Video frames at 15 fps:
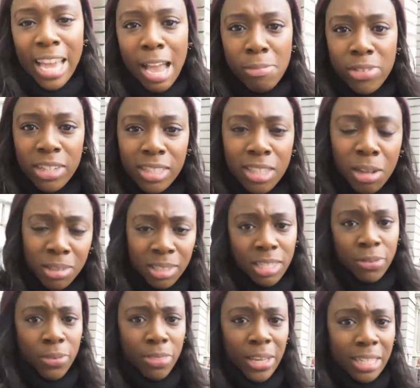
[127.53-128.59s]
cameras, lots of
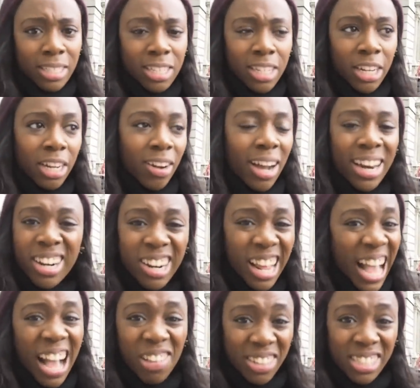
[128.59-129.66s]
different things to do. I don't know
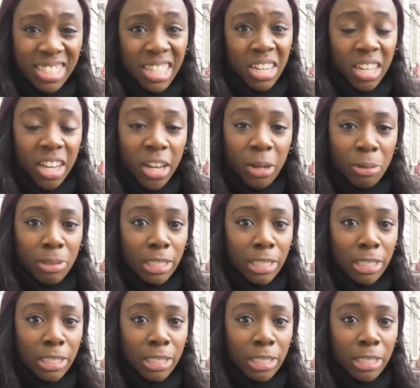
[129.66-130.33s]
how this is going to go.